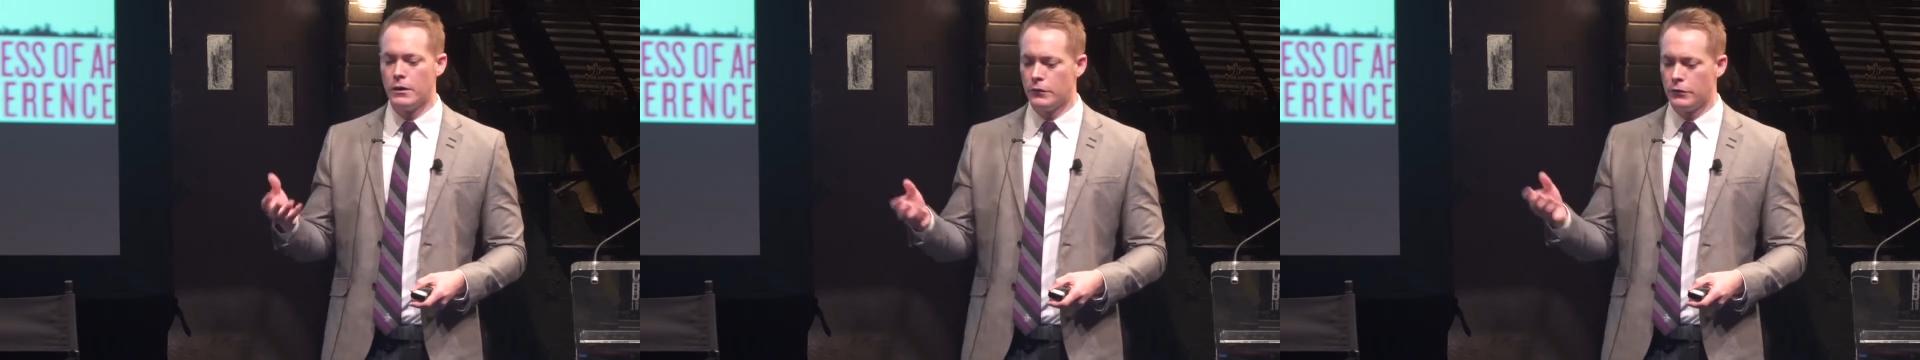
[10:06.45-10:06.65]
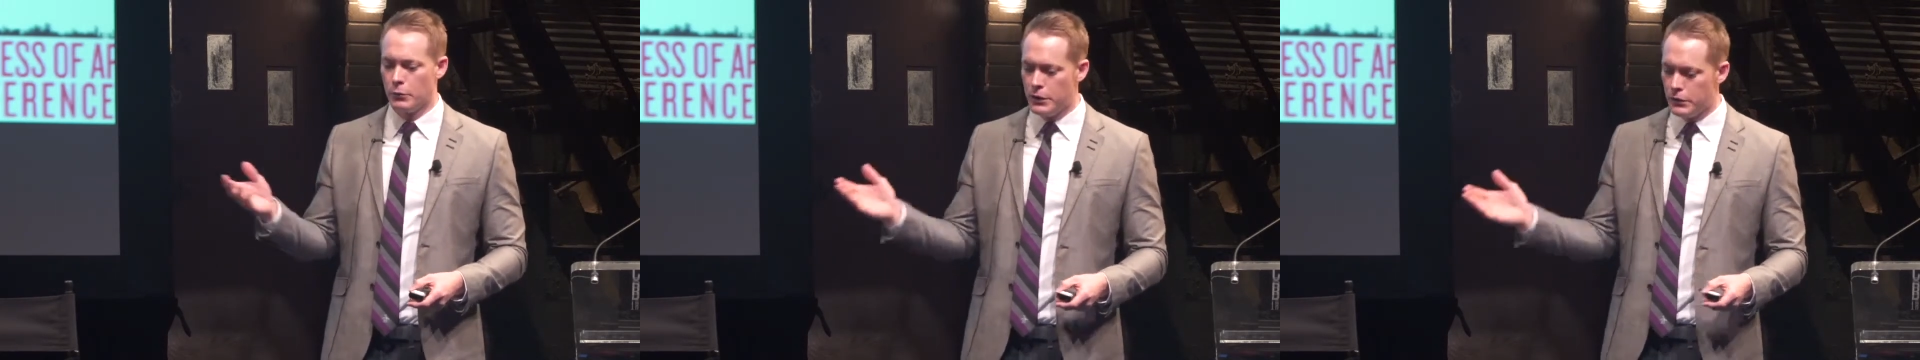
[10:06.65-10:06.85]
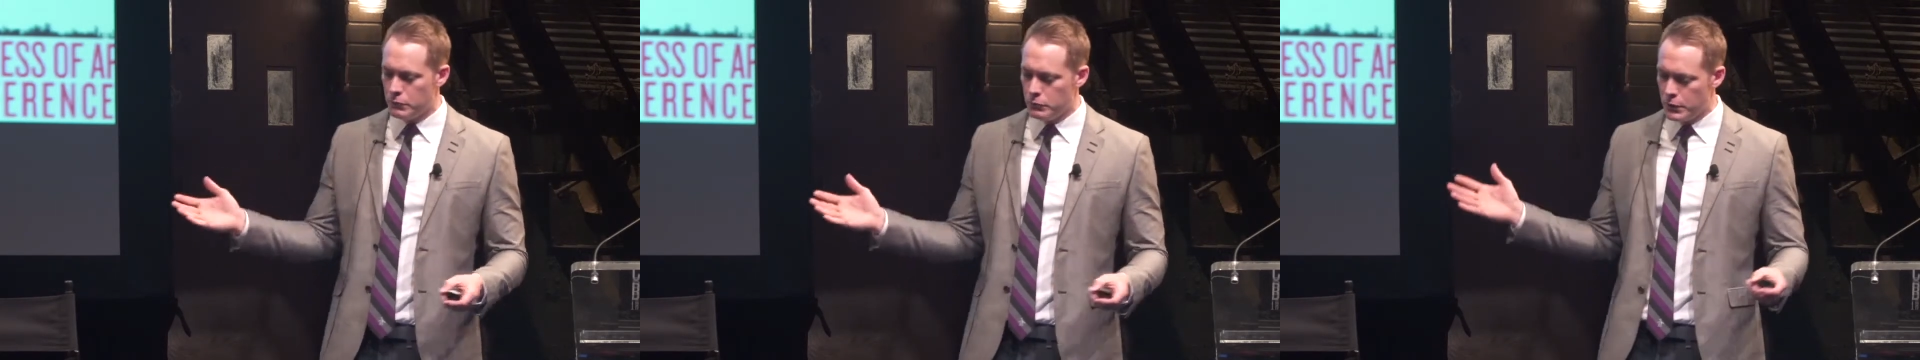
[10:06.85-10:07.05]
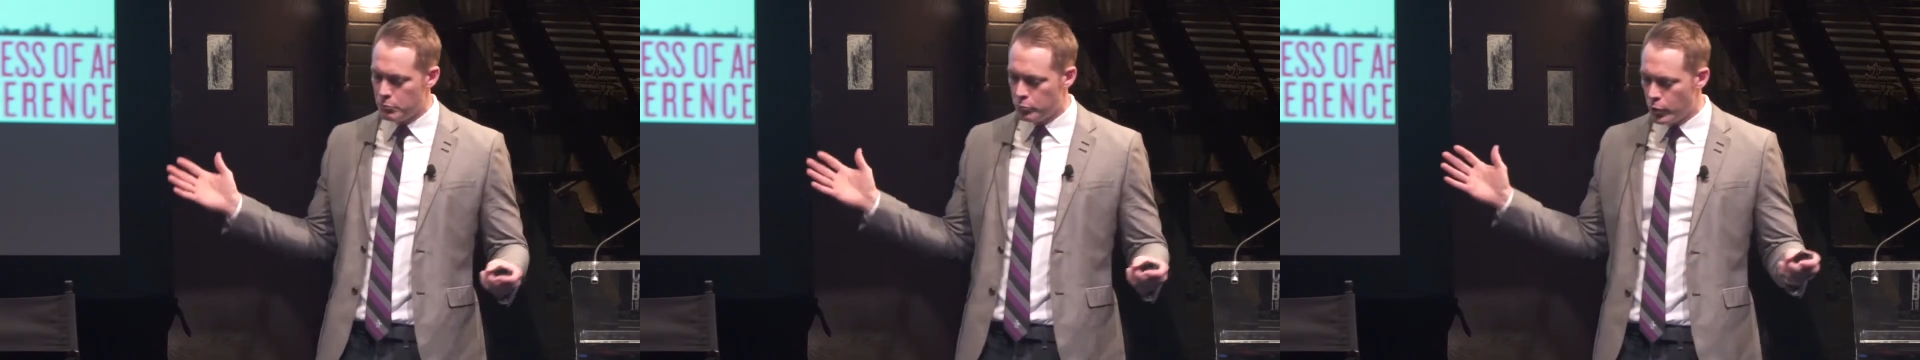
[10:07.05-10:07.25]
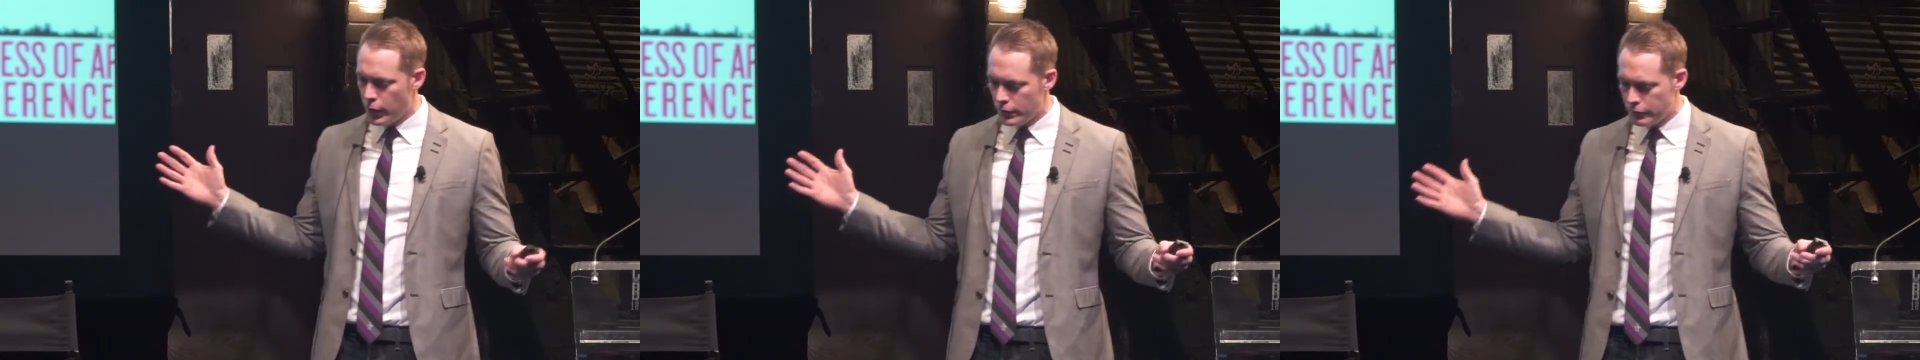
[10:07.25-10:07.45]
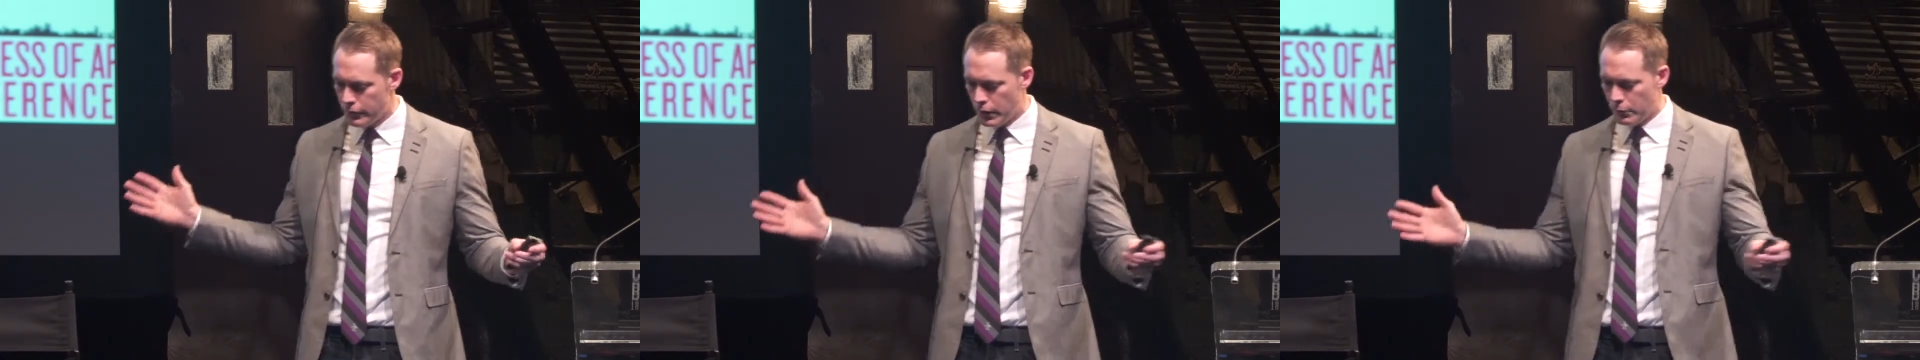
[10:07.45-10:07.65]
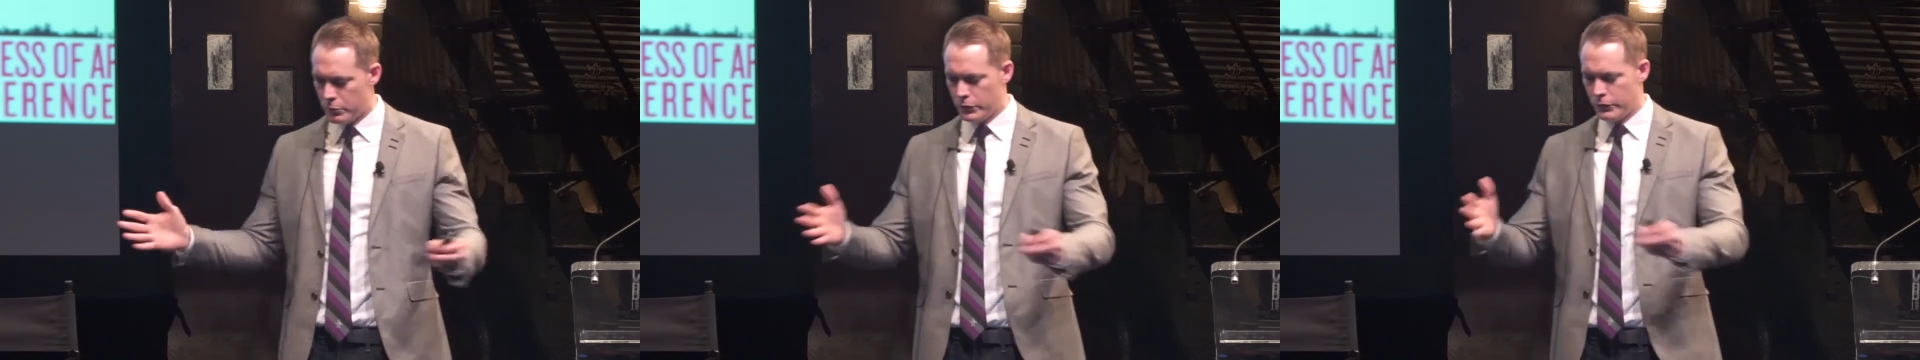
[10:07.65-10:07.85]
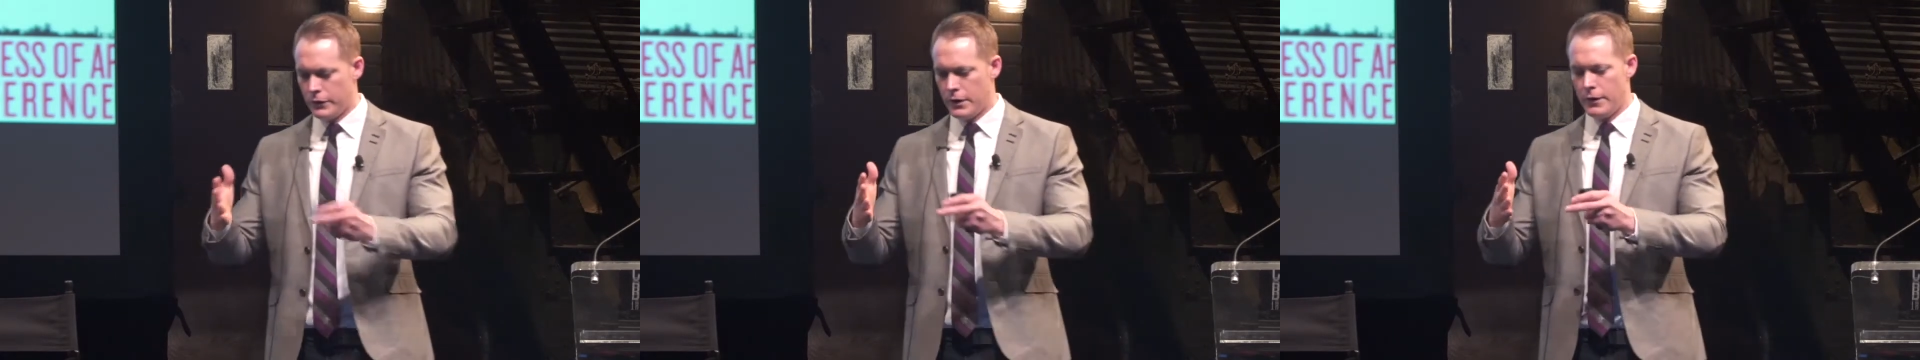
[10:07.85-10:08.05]
So we brought
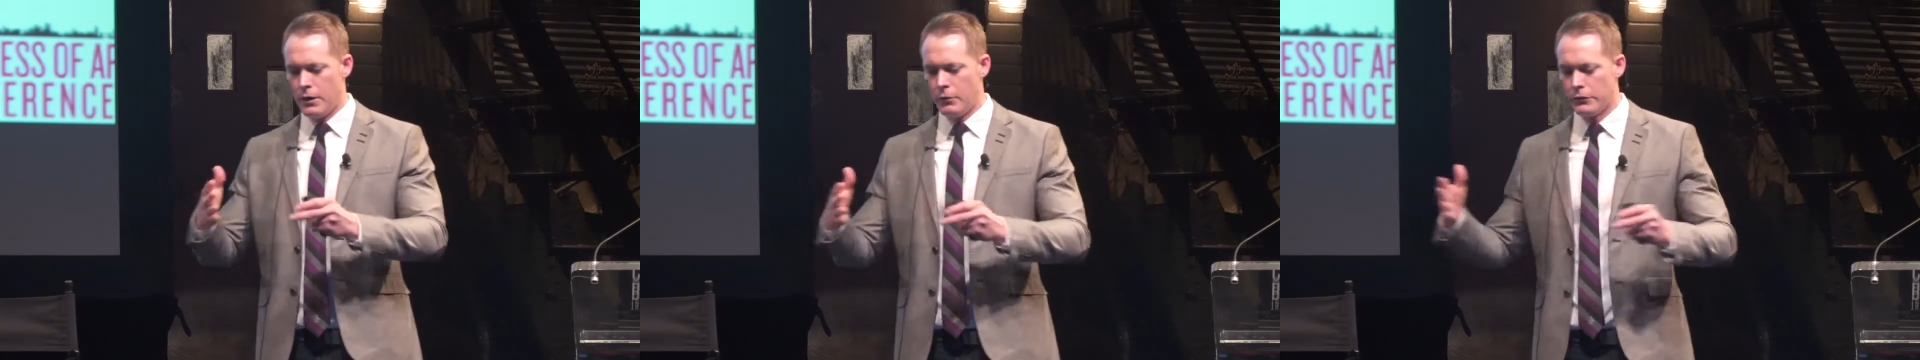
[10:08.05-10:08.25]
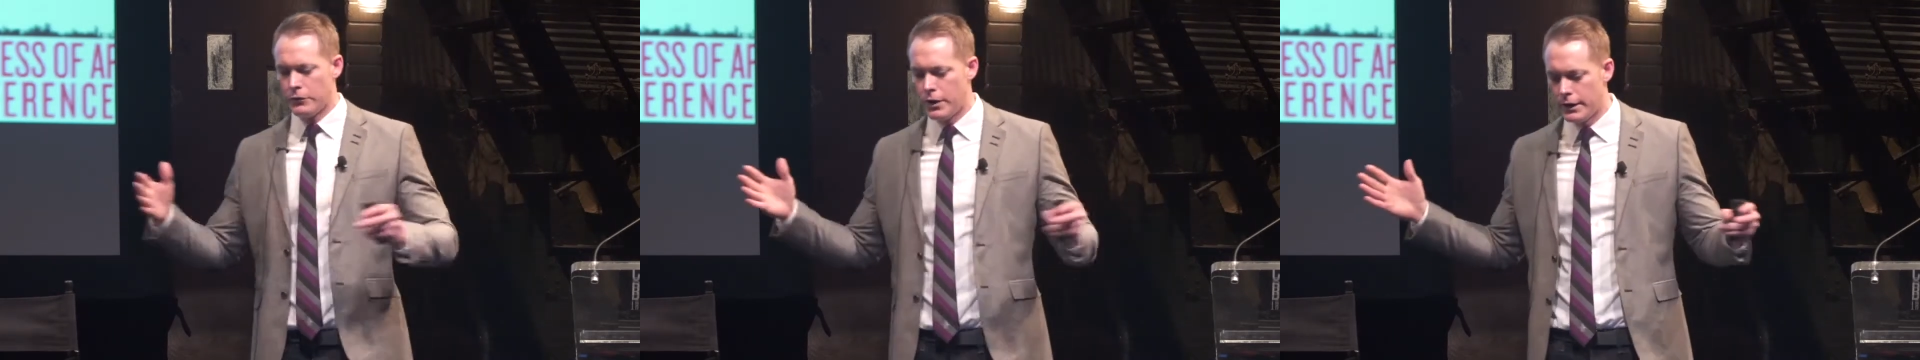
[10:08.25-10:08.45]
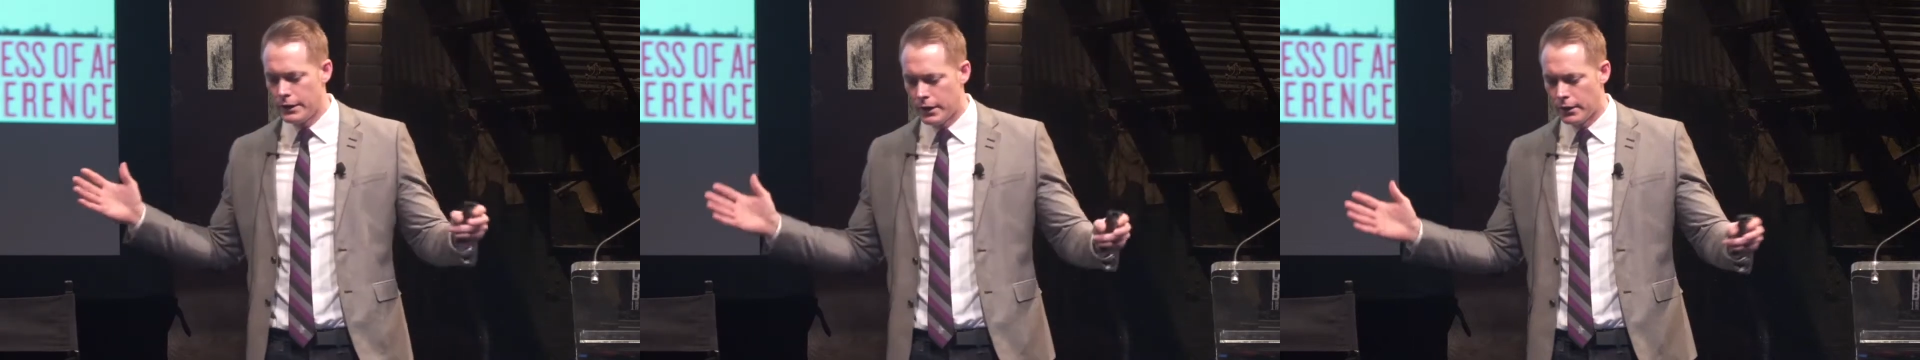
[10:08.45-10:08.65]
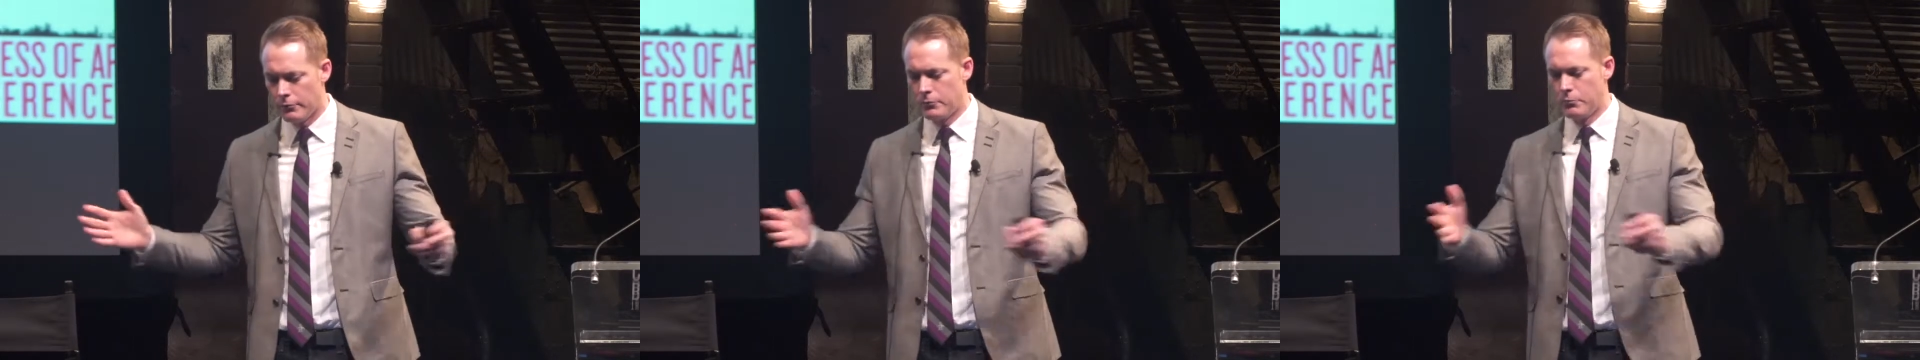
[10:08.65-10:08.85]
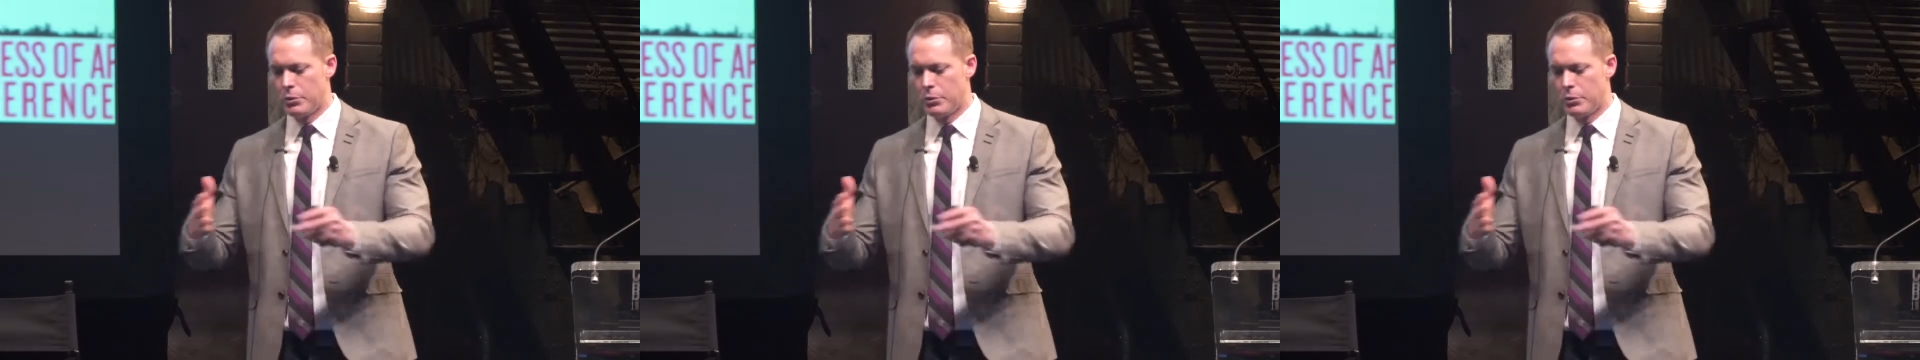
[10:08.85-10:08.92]
developers there. That was our idea.